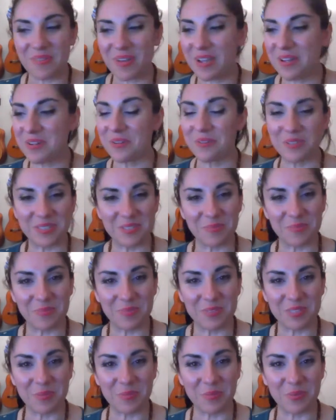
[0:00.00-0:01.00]
I know
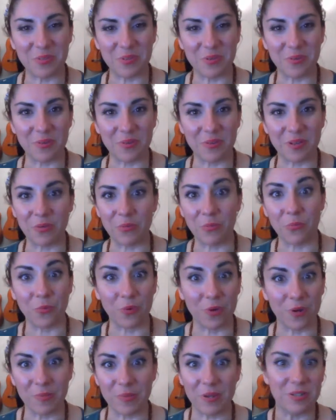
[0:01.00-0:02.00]
some of you are like,
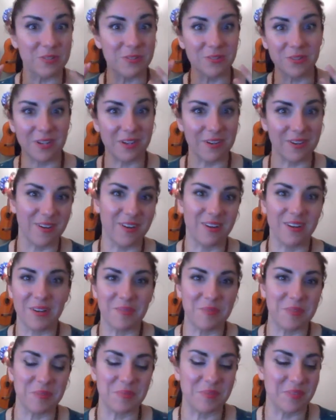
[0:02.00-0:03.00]
what am I doing? Or
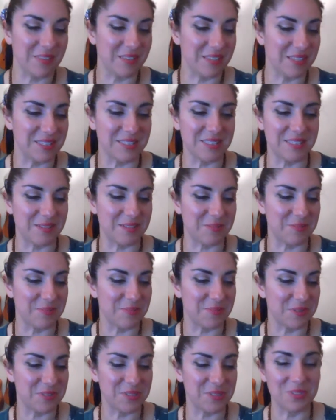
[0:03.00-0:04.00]
this
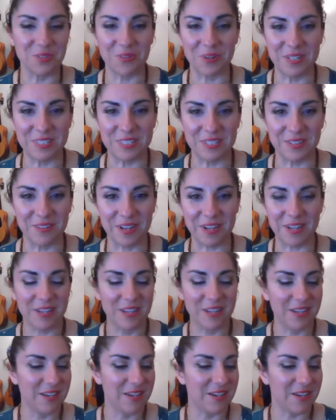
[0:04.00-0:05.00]
is crazy, right?
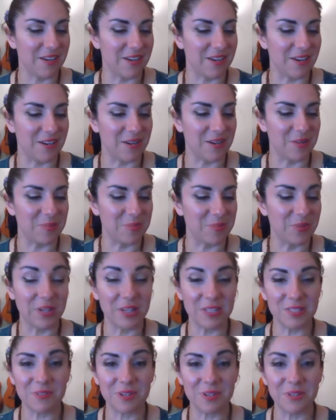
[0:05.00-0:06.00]
But
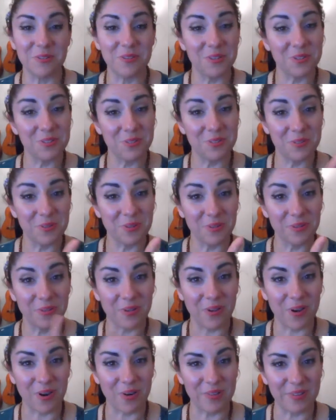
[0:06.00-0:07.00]
guess what? You can do
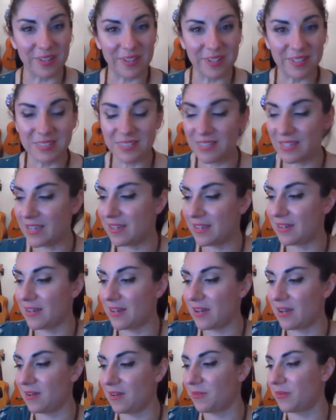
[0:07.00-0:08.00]
hard things, and
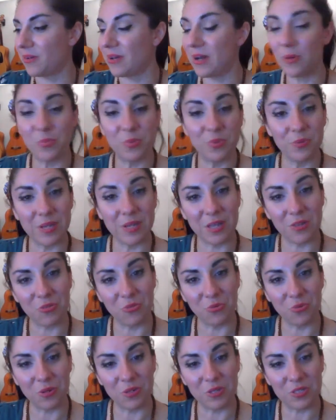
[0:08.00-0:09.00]
I will help you get
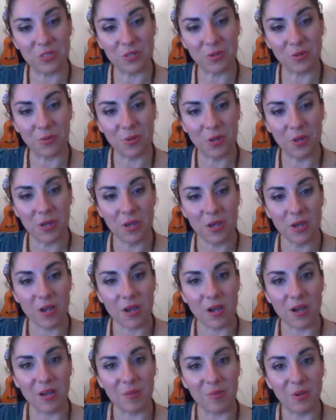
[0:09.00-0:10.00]
through it. So
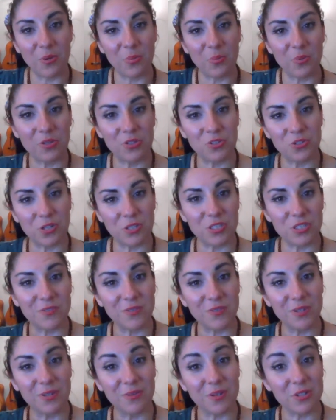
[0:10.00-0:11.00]
I hope you enjoy this
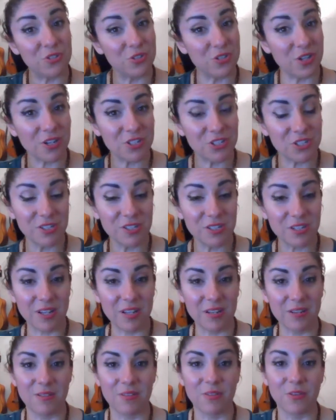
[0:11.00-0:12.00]
video introduction.
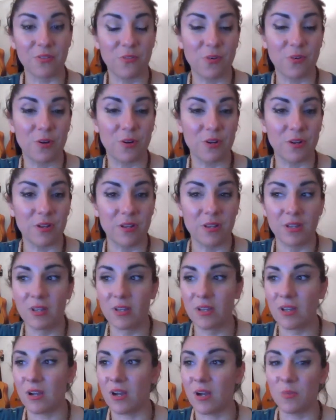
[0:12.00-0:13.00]
I look forward
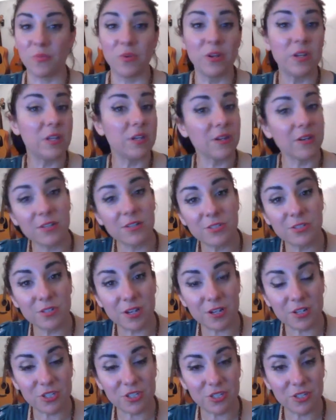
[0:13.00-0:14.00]
to reading your
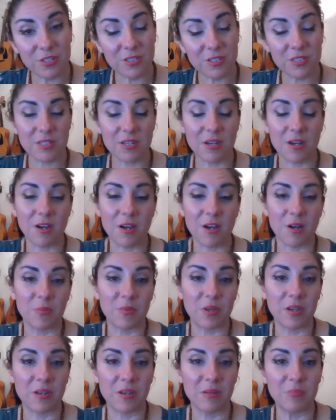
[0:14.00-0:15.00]
introductions
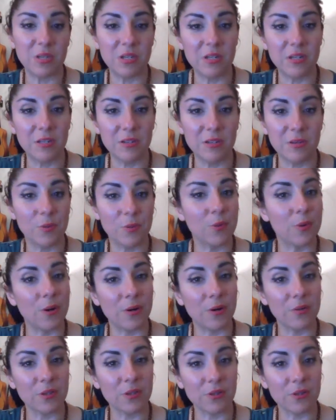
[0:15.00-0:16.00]
and meeting you
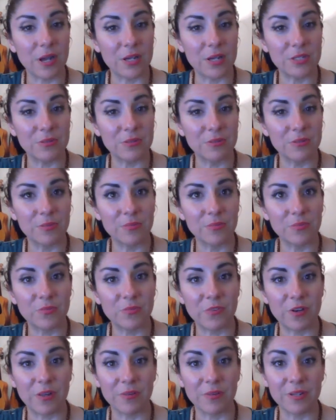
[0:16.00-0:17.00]
all in the classroom
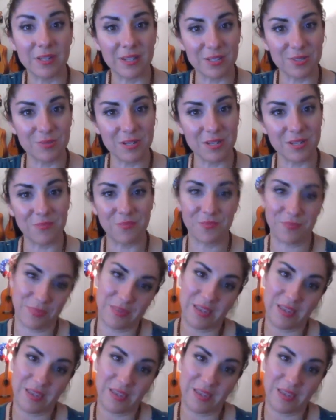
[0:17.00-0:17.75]
following next week.